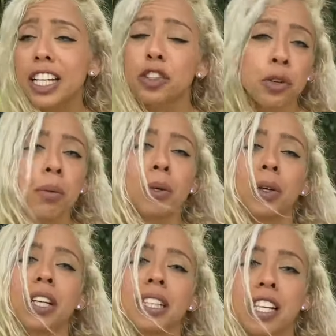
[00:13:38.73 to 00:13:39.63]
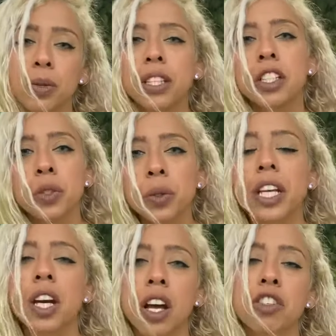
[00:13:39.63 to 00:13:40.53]
in trouble and that's what they do they
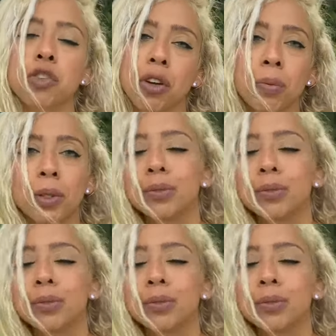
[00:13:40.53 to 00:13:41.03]
cause trouble